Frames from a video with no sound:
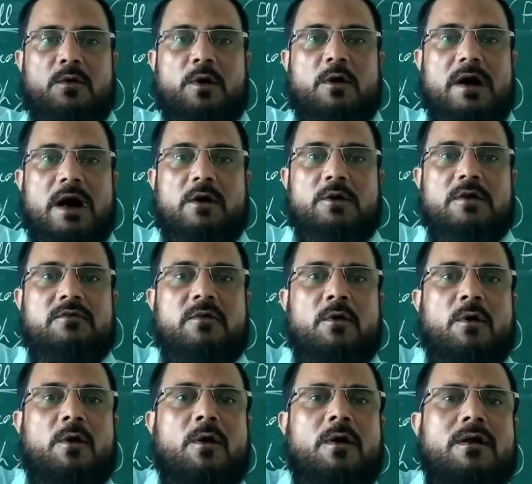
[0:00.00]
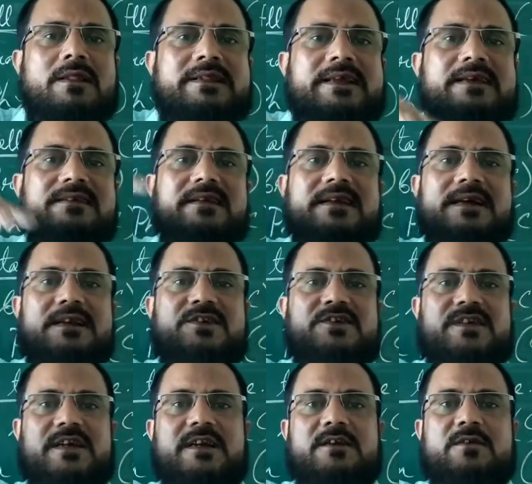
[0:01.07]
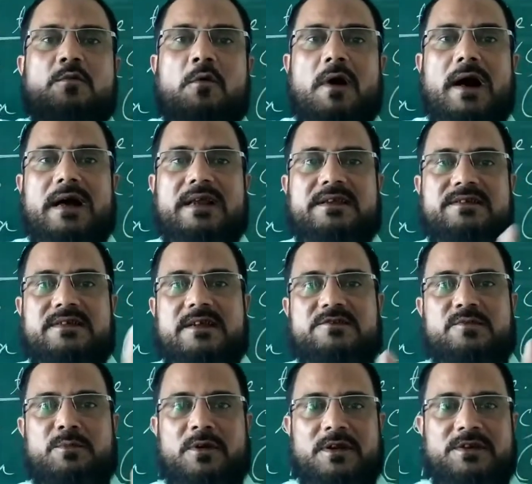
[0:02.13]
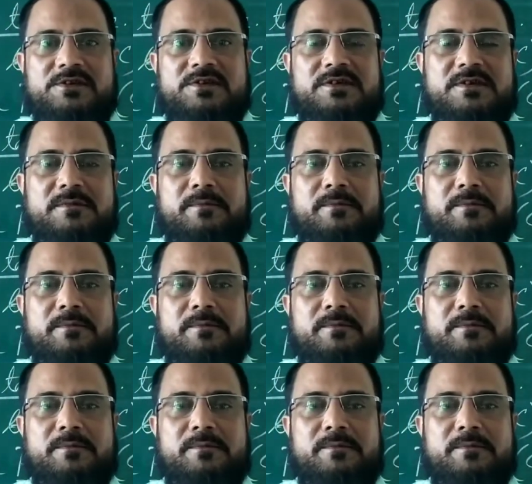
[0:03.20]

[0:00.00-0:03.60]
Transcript: Out of all these Indian states, Goa is the smallest.